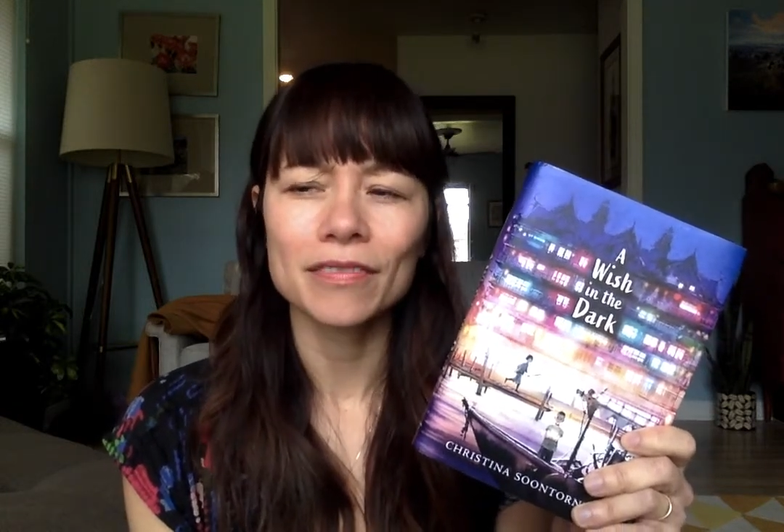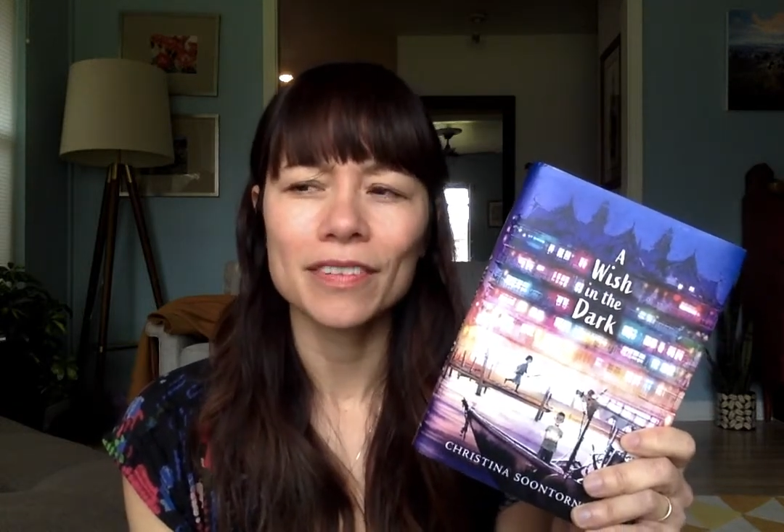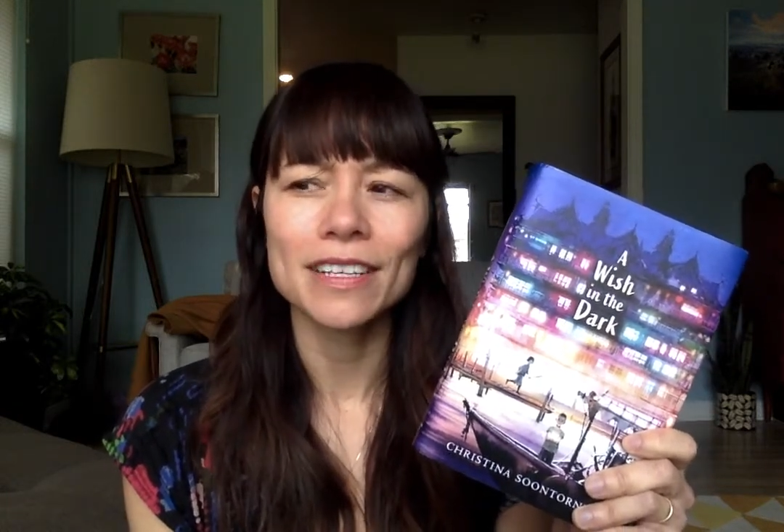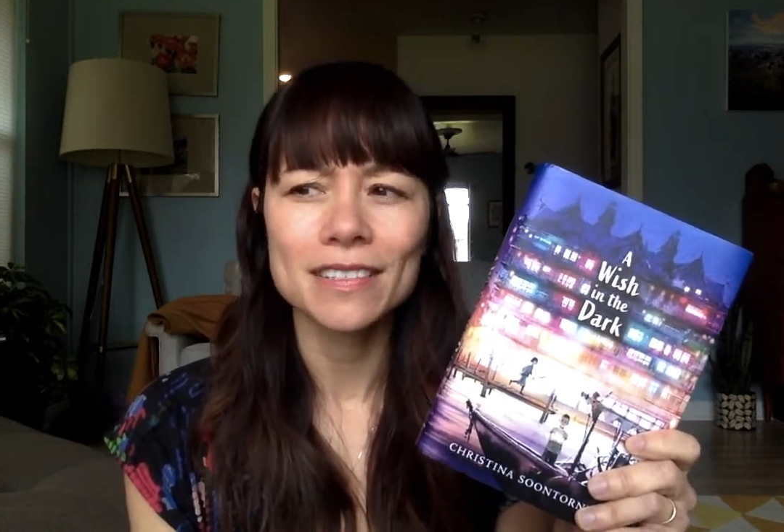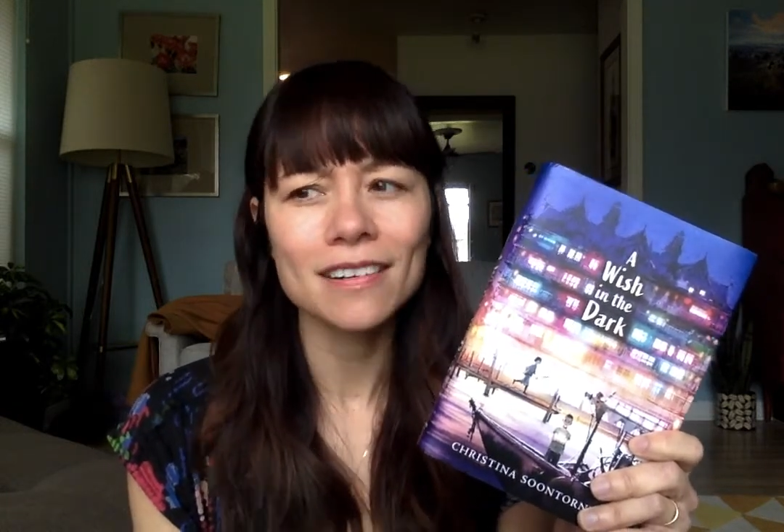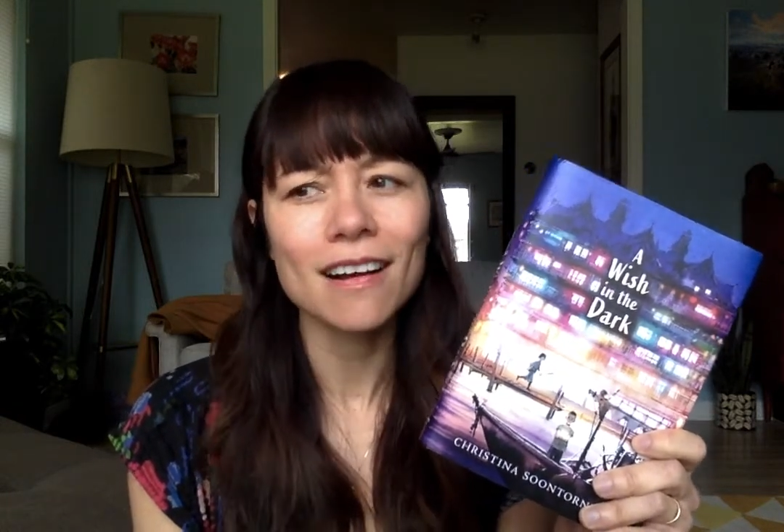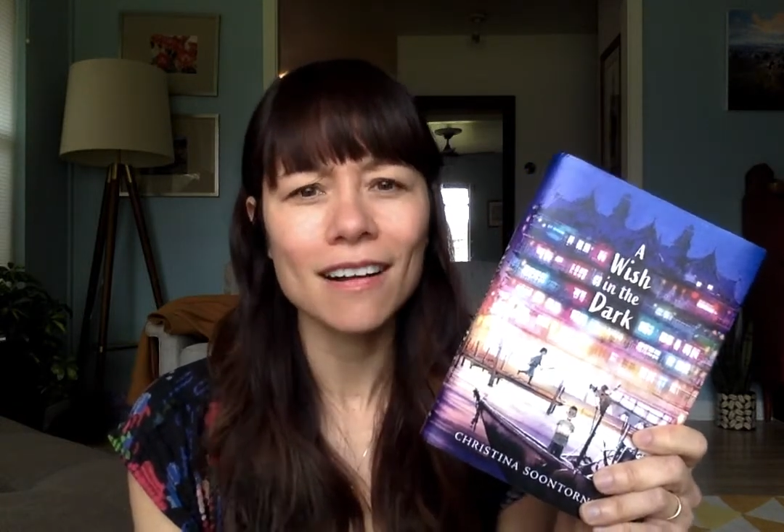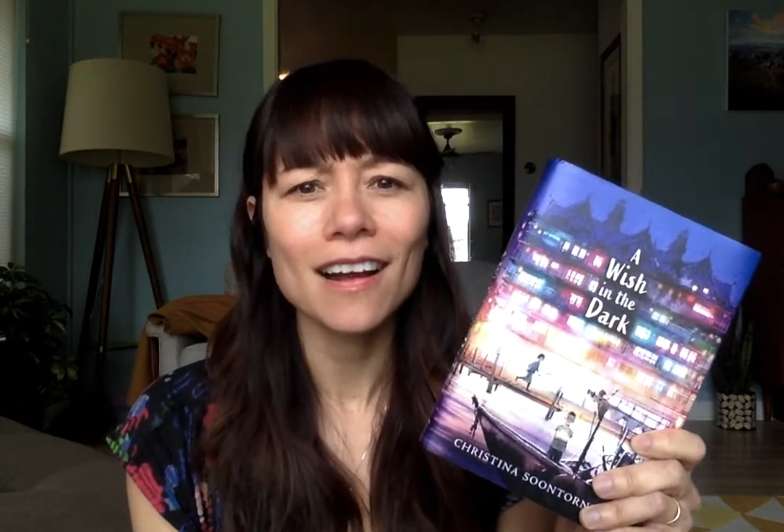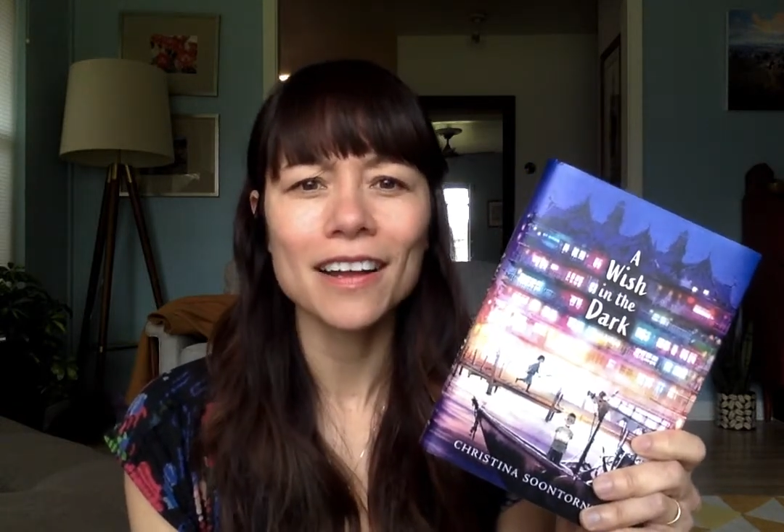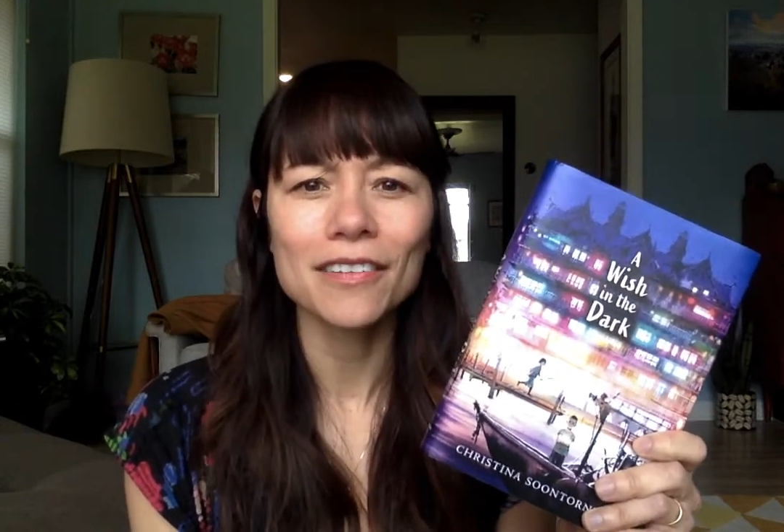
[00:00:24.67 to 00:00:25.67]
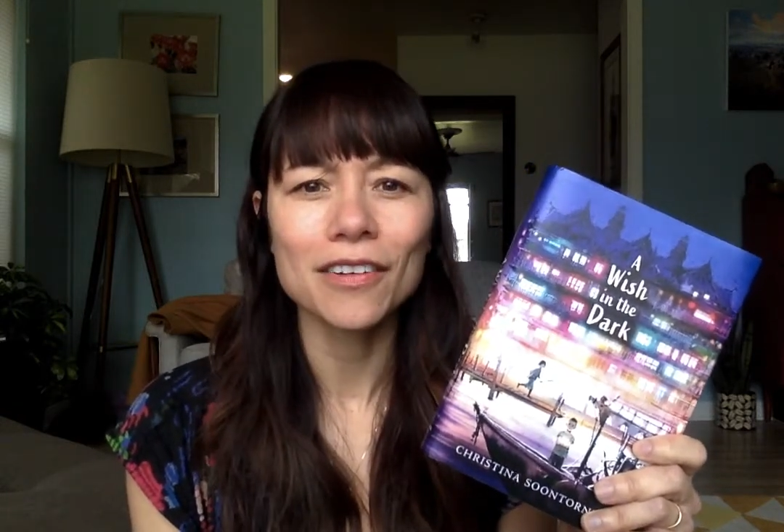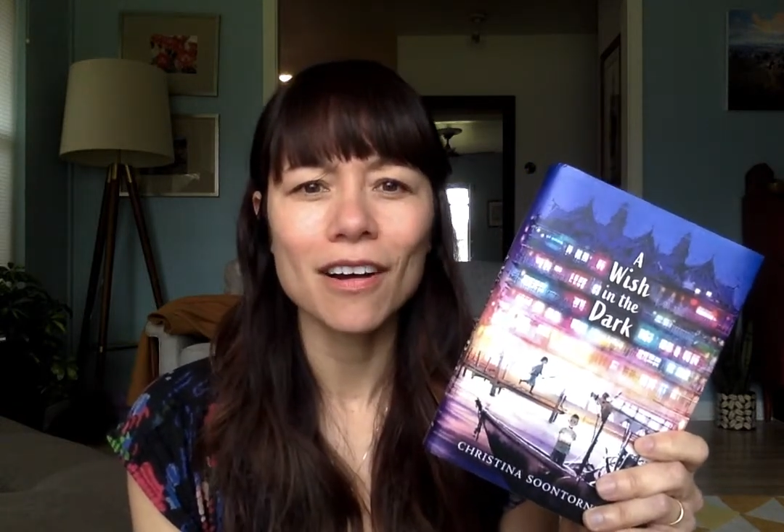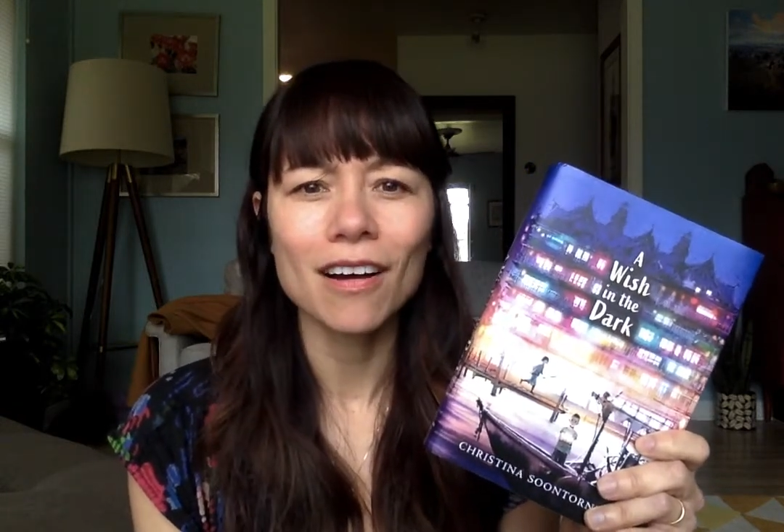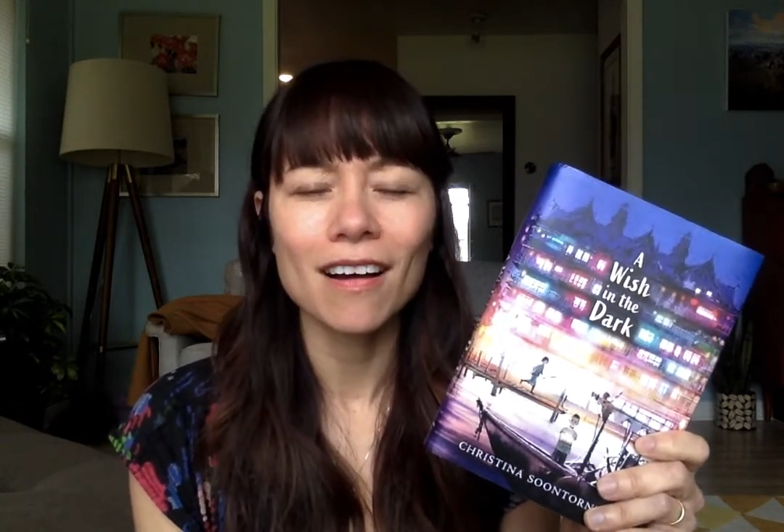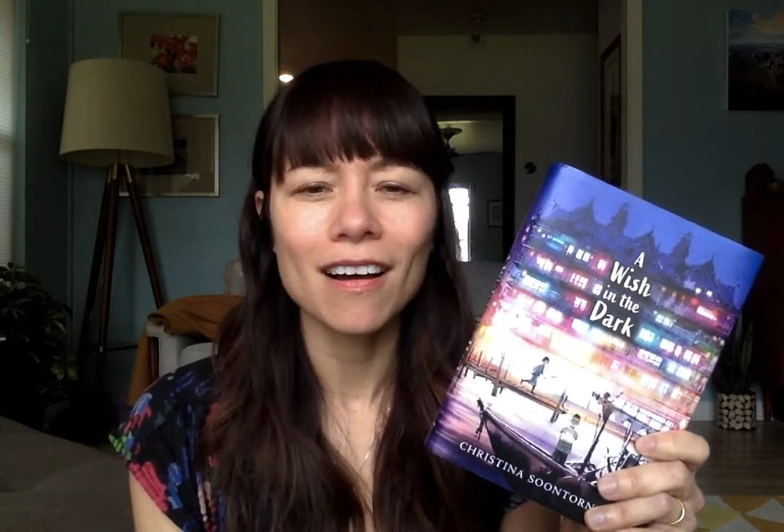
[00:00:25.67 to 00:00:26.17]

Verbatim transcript: he's got kind of a,